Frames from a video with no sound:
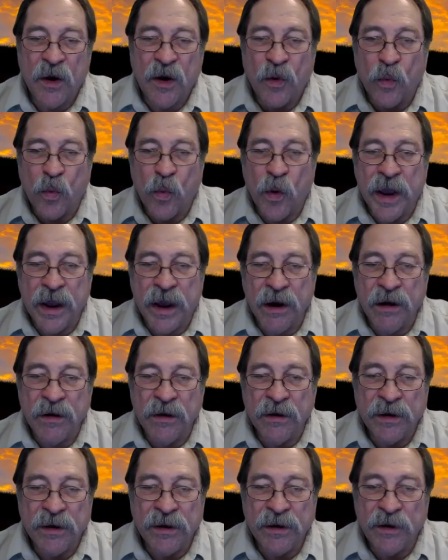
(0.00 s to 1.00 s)

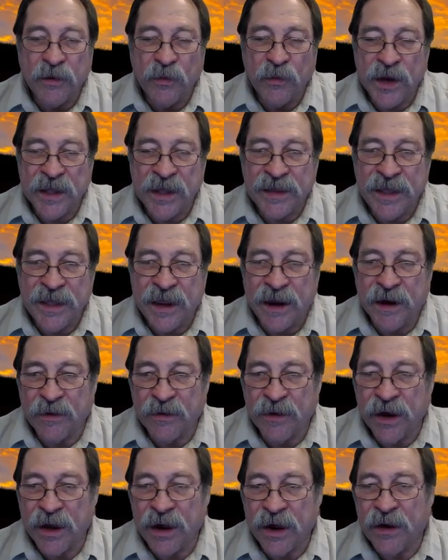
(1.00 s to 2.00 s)
where you want the
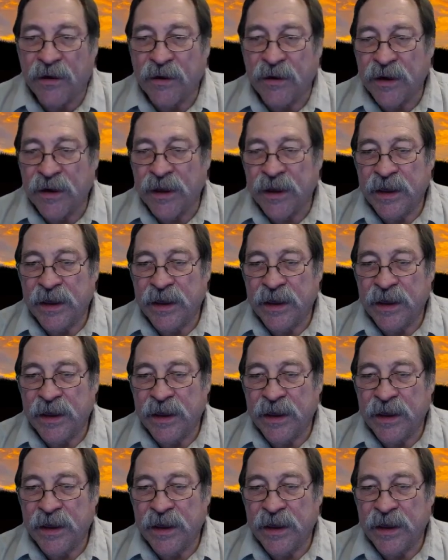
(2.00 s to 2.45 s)
arrow to go.